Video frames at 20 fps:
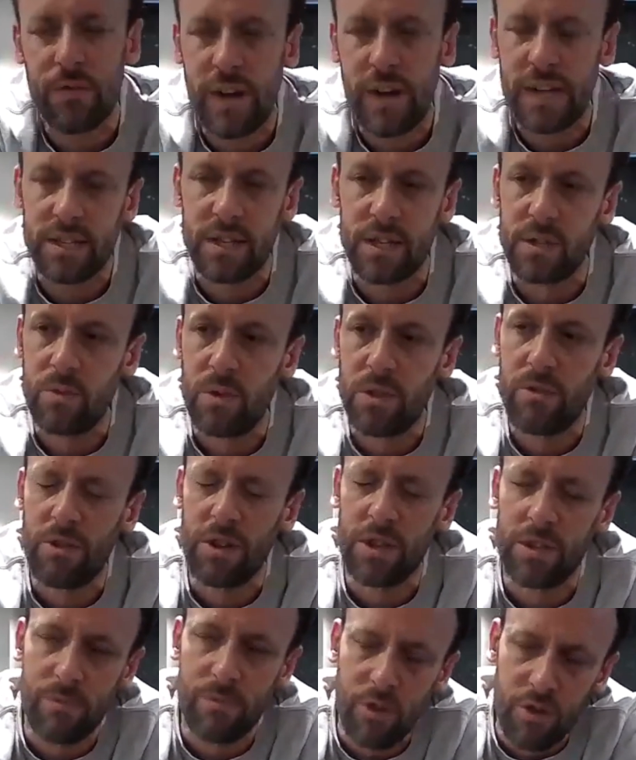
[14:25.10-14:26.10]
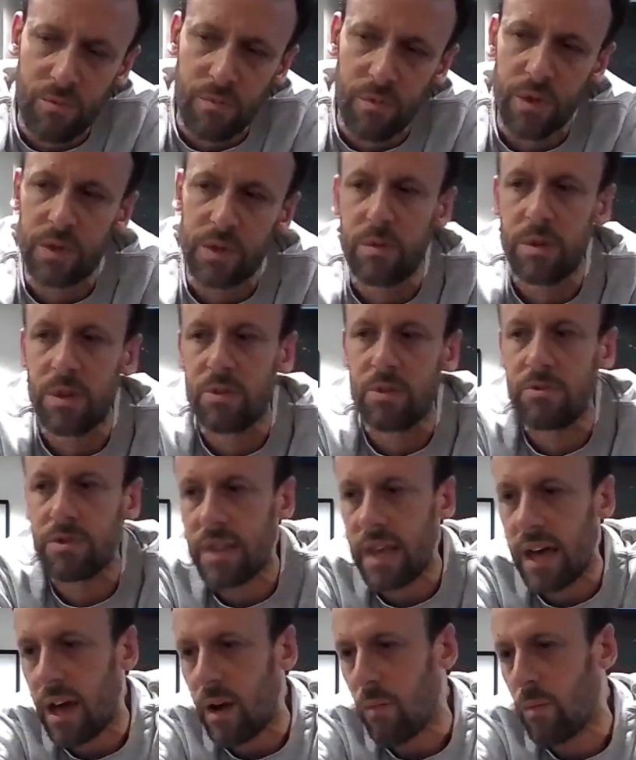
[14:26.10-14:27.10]
of factors, whether it's movements, whether
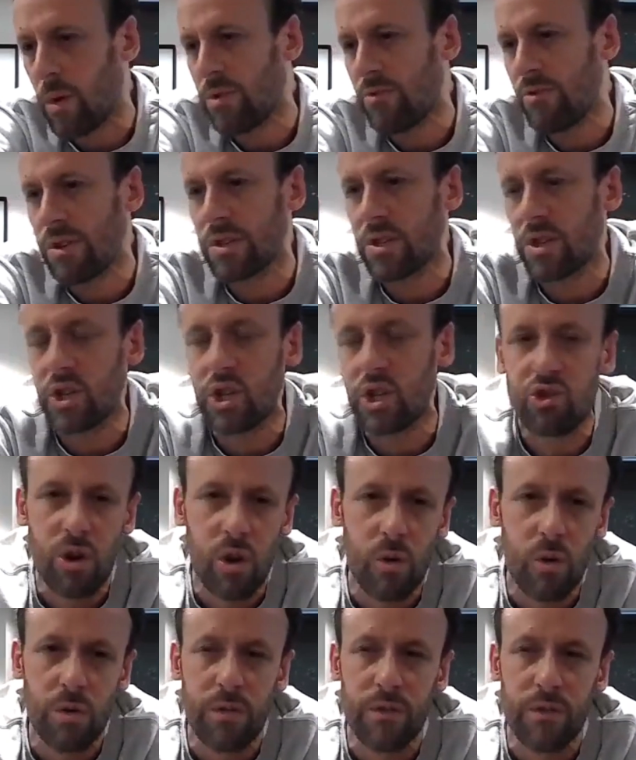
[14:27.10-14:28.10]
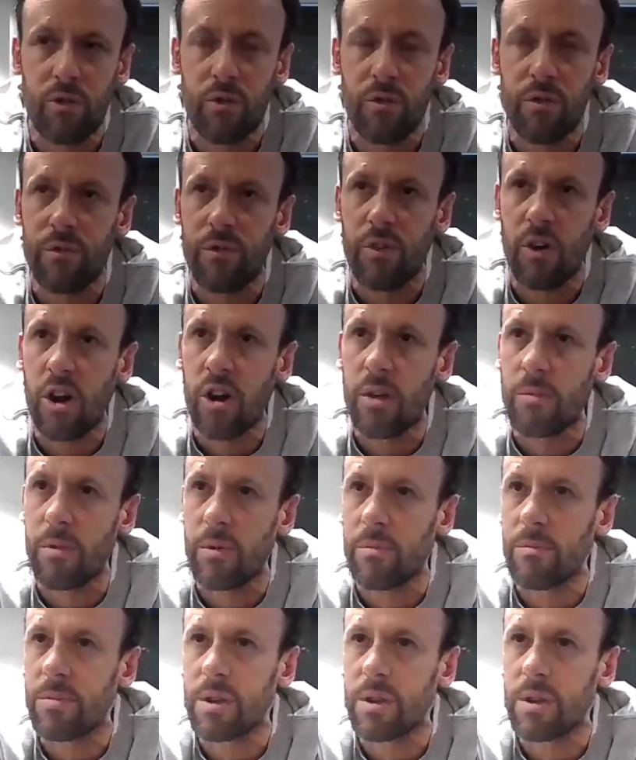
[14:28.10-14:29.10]
it's that, whether it's control of your
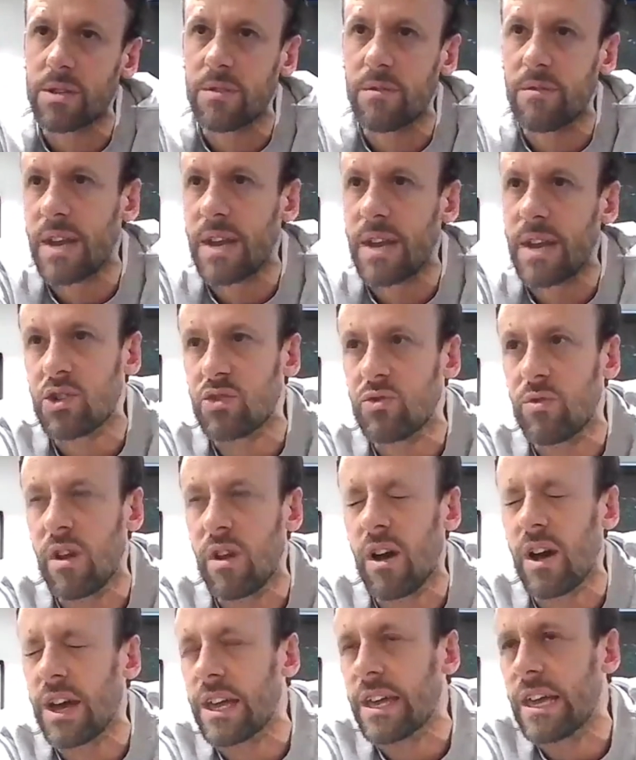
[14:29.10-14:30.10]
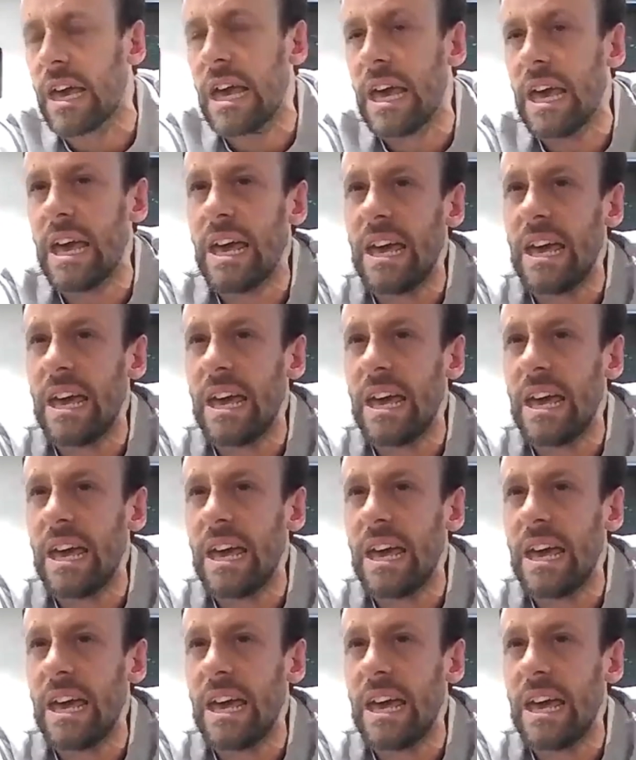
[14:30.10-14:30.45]
environment because of natural light.